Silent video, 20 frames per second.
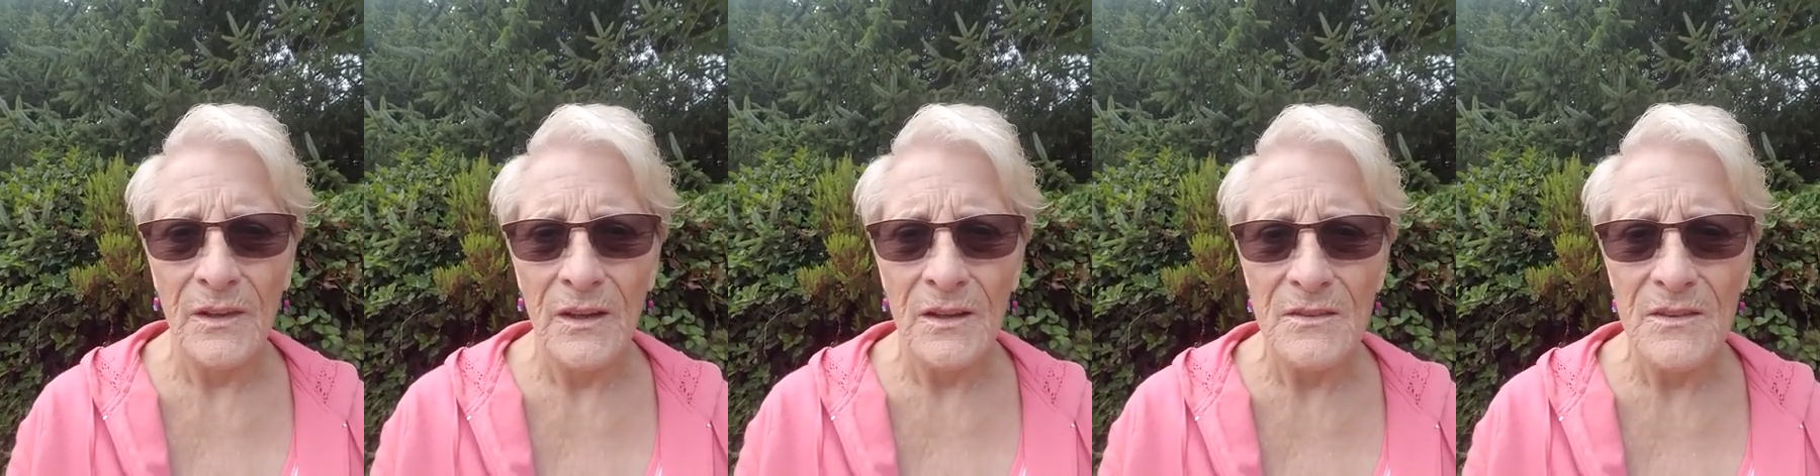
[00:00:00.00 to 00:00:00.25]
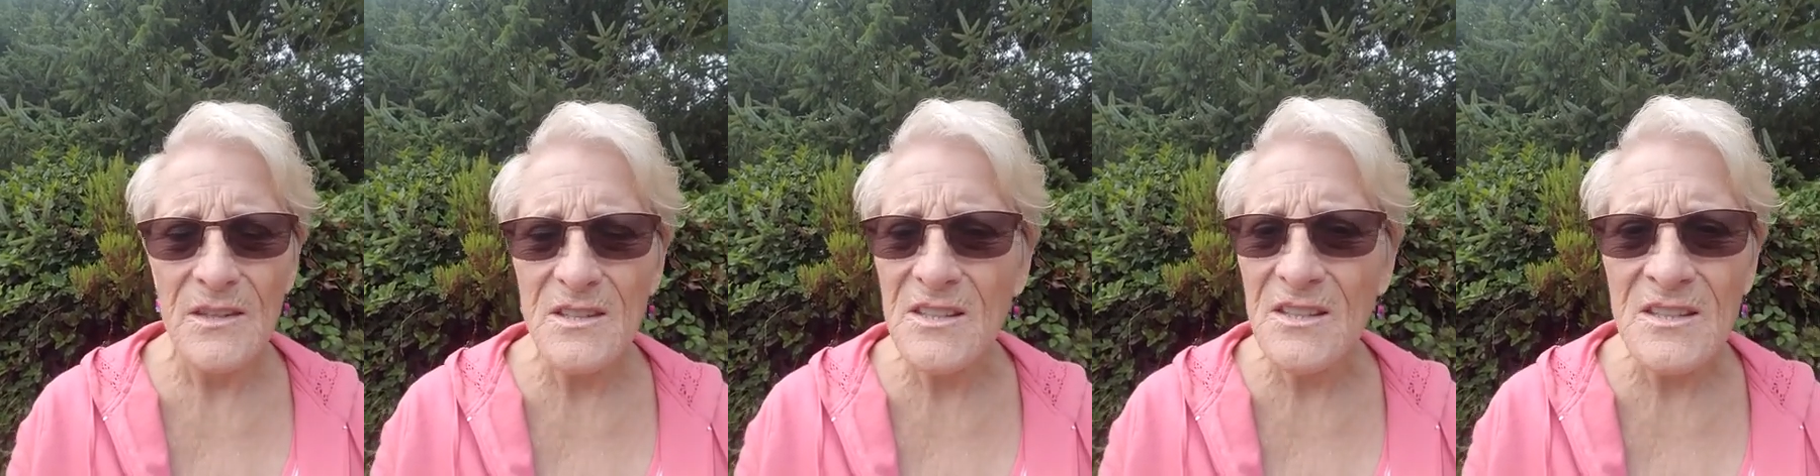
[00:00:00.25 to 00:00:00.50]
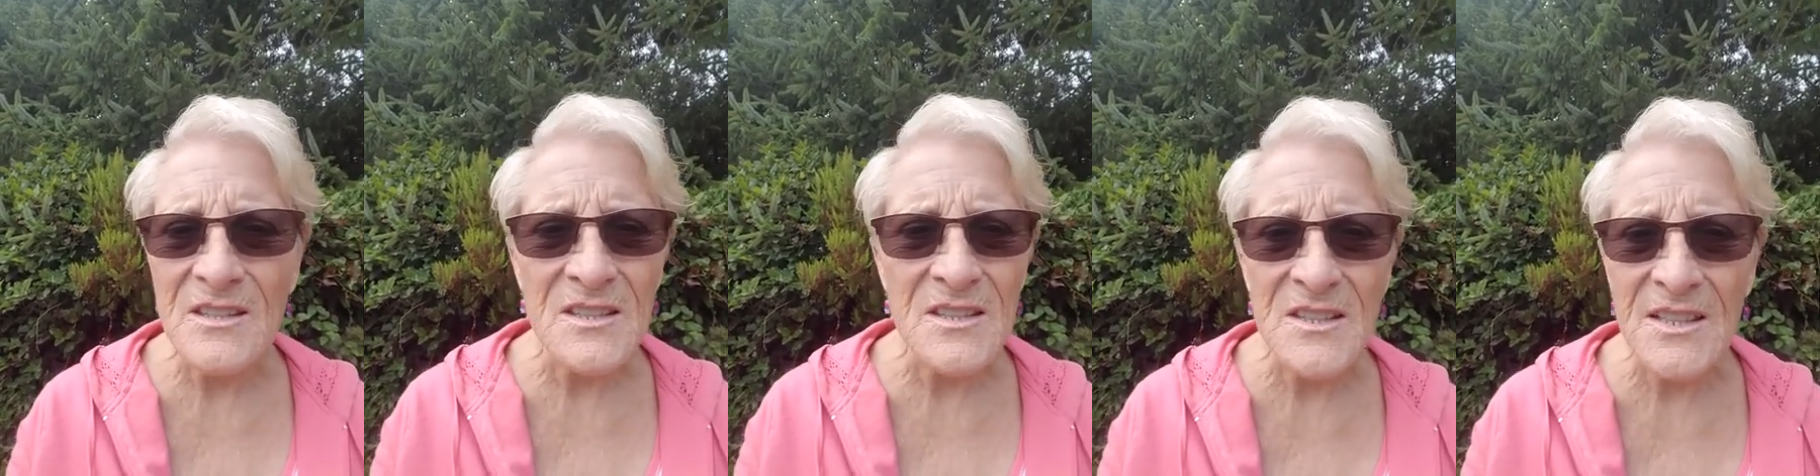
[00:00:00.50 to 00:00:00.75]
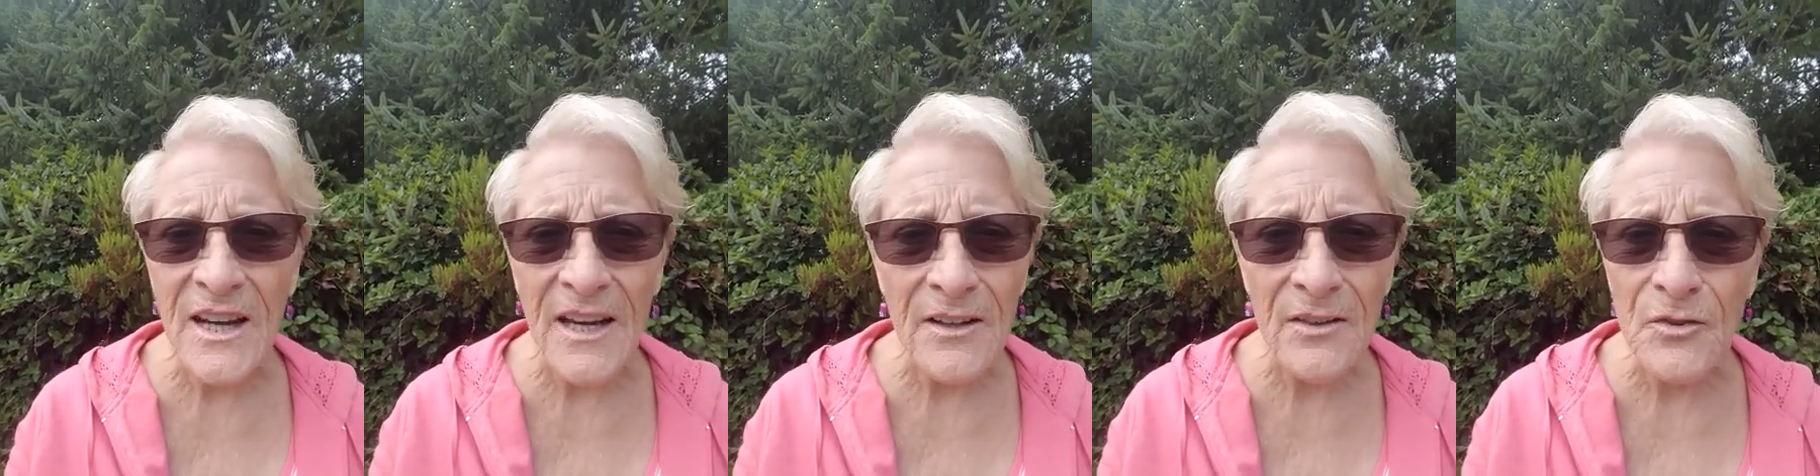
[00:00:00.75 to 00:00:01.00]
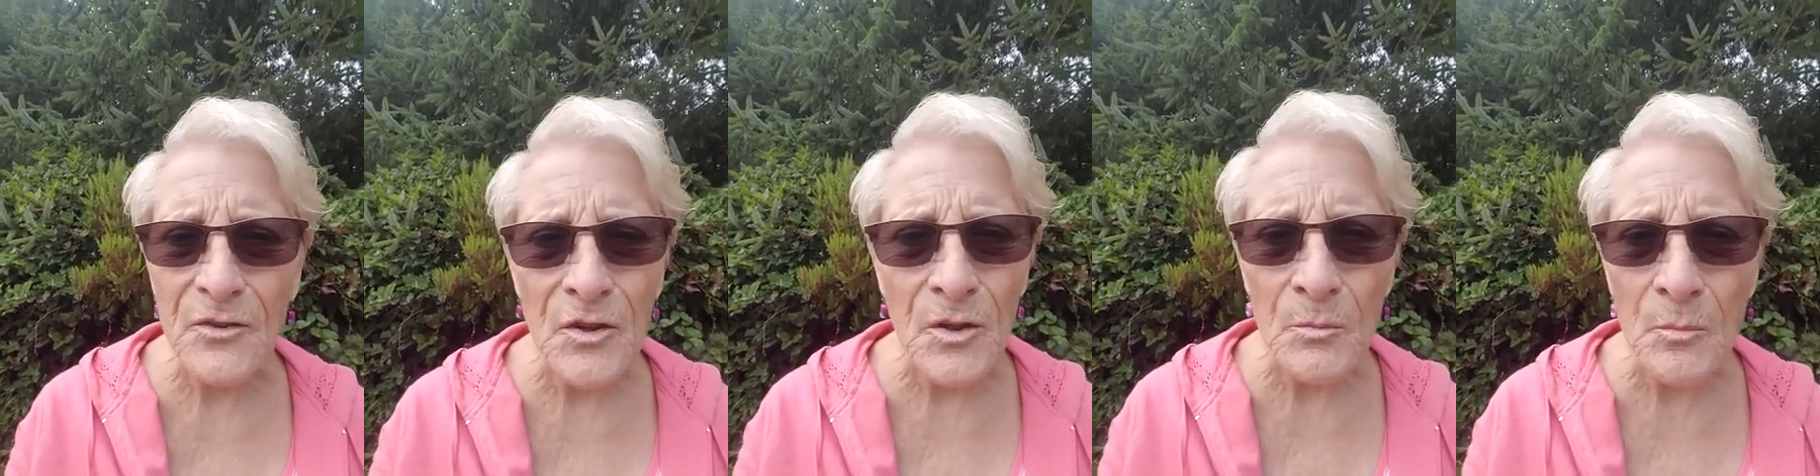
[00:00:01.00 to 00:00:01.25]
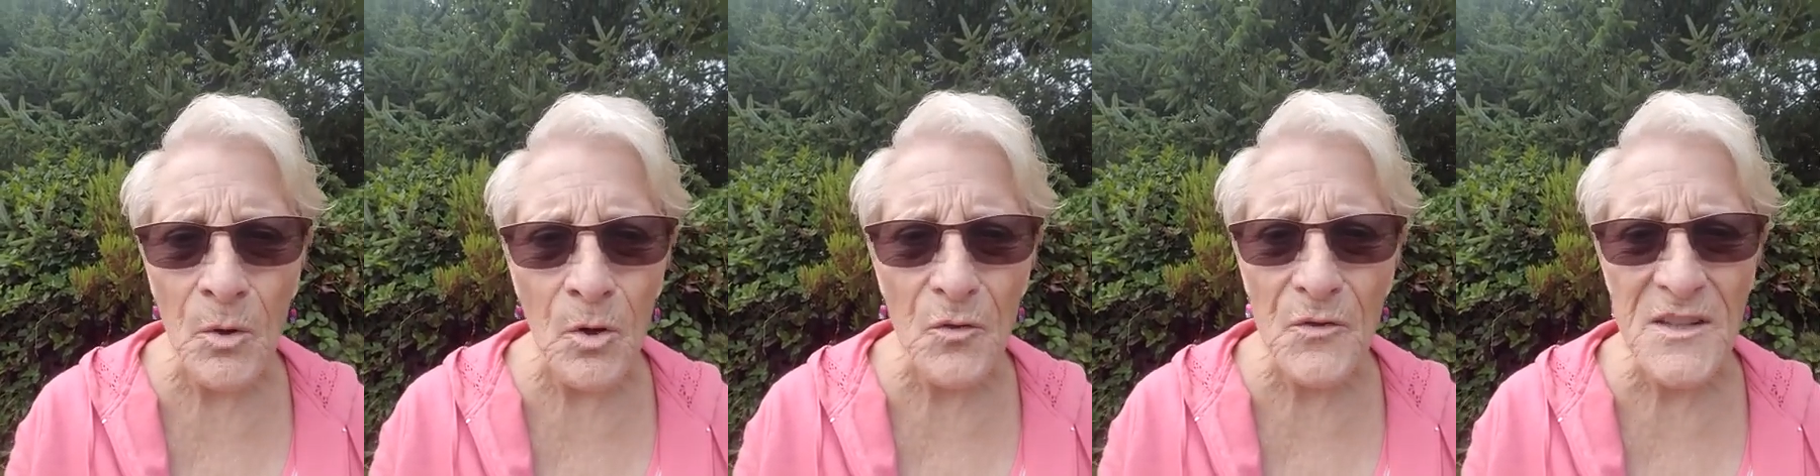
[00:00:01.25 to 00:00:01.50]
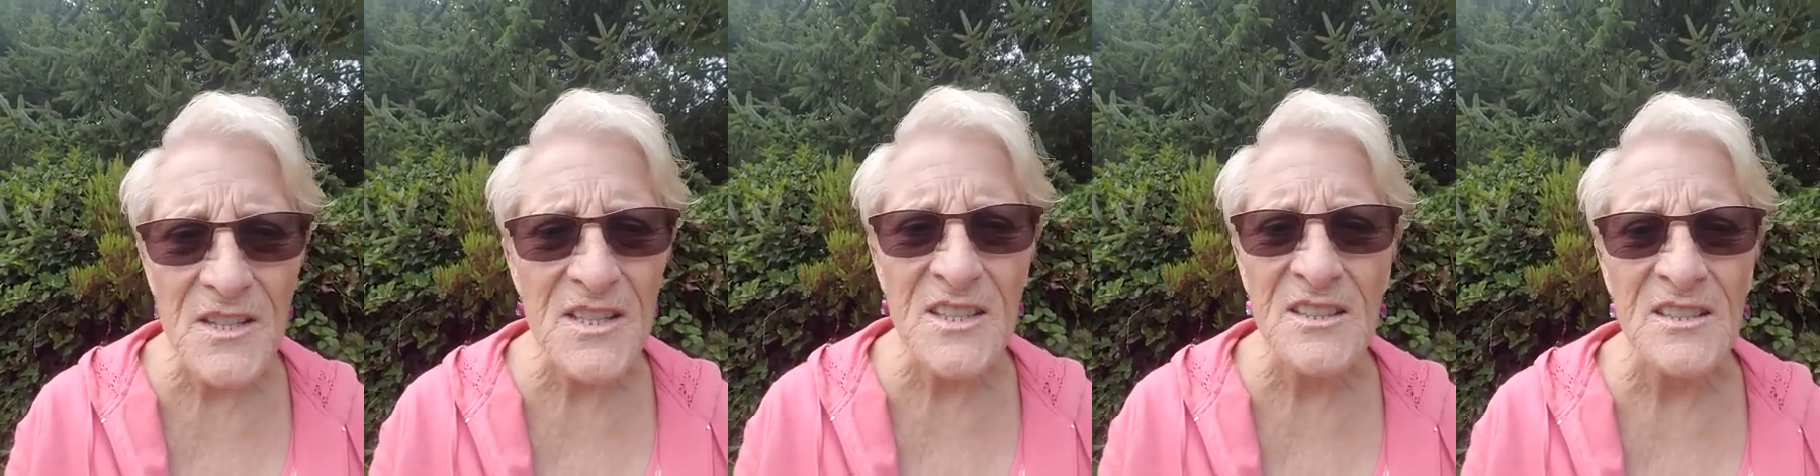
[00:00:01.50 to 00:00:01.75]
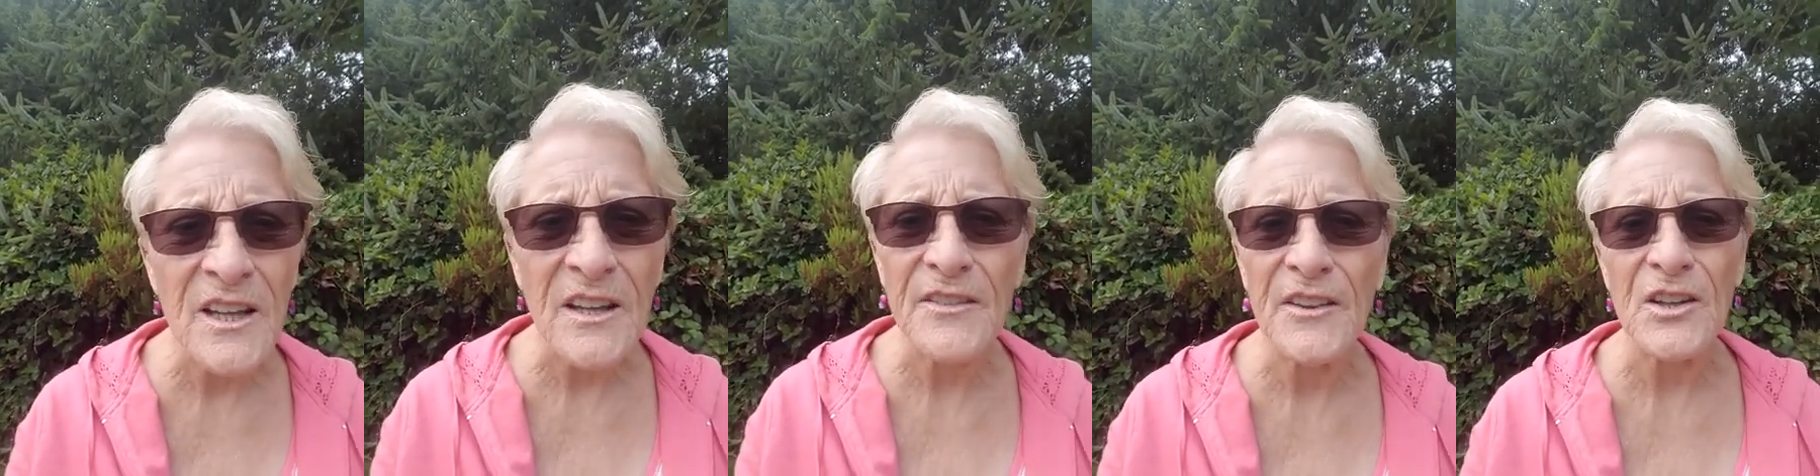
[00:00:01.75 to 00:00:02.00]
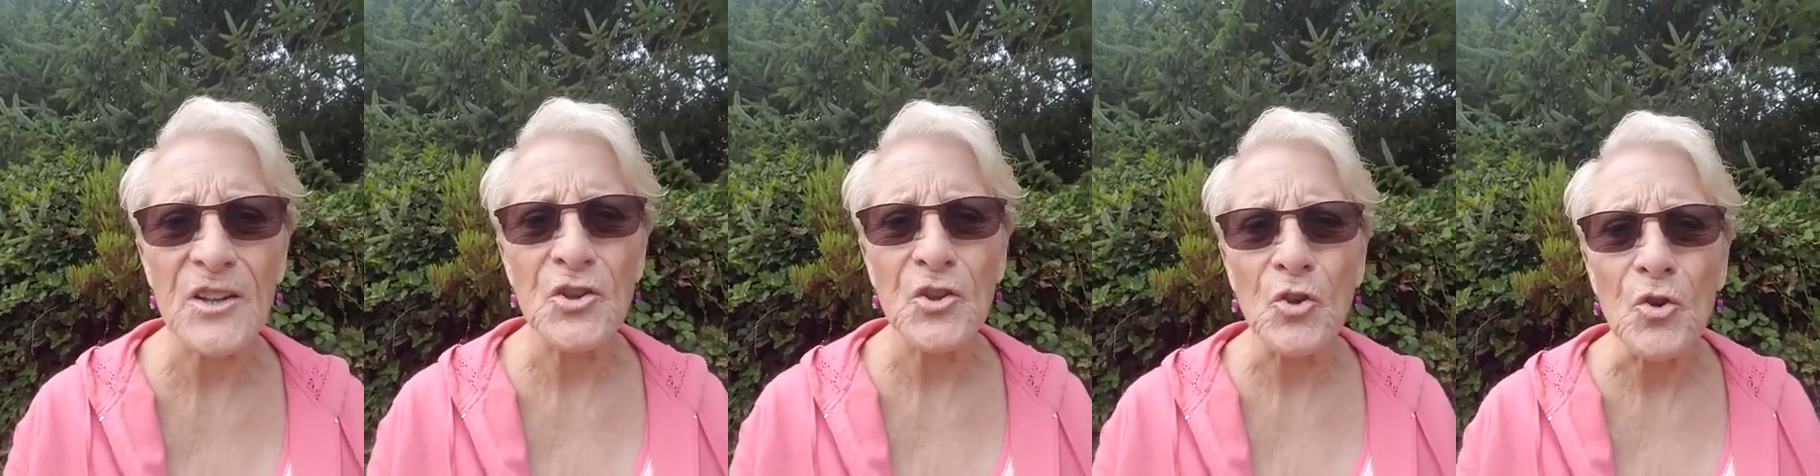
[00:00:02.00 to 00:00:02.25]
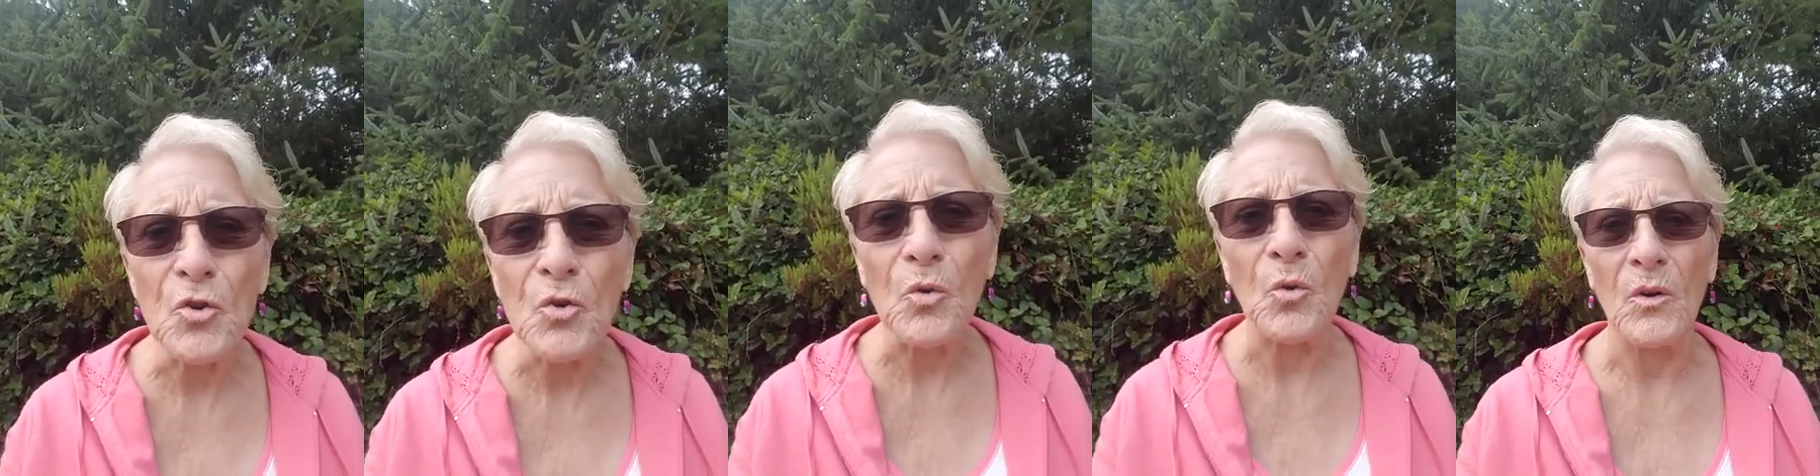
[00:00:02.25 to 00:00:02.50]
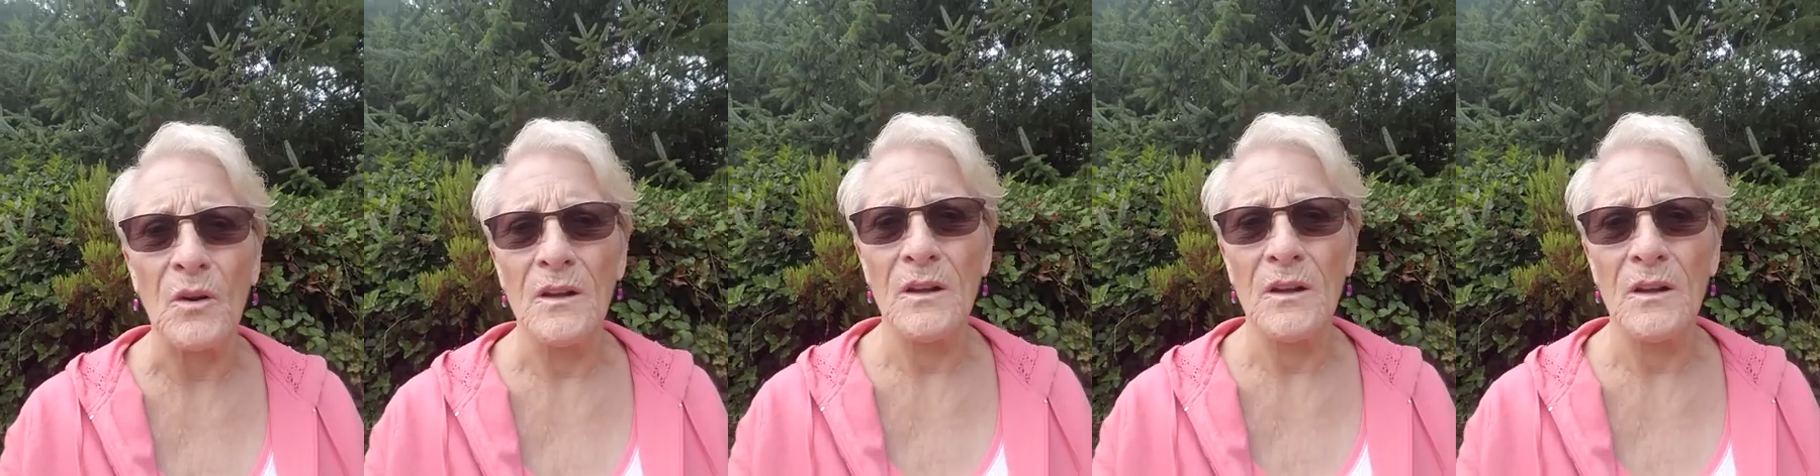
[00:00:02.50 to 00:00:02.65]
This is a standard MO. This is nothing new.